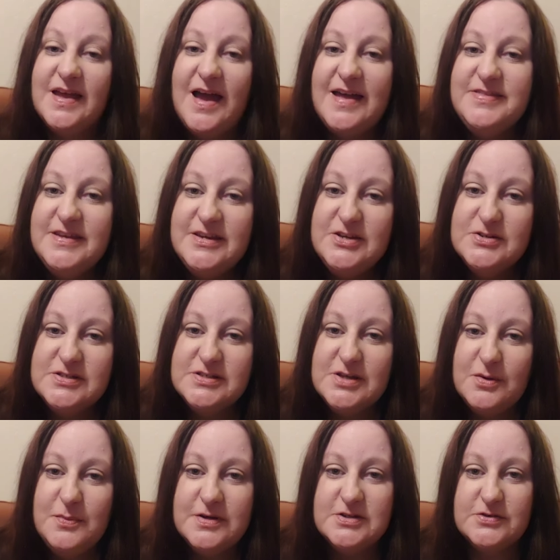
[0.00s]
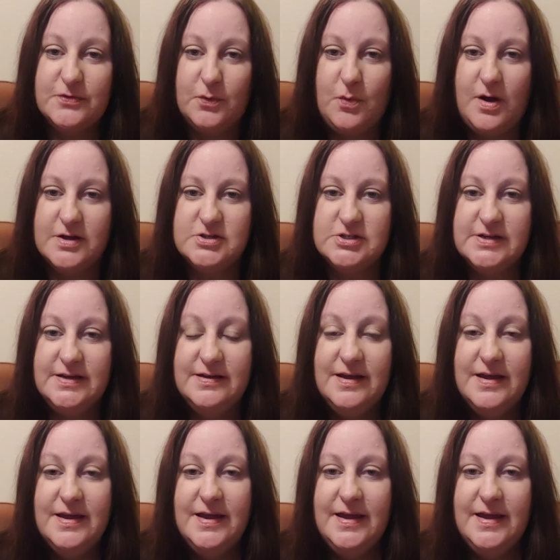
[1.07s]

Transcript: I thank you so much for watching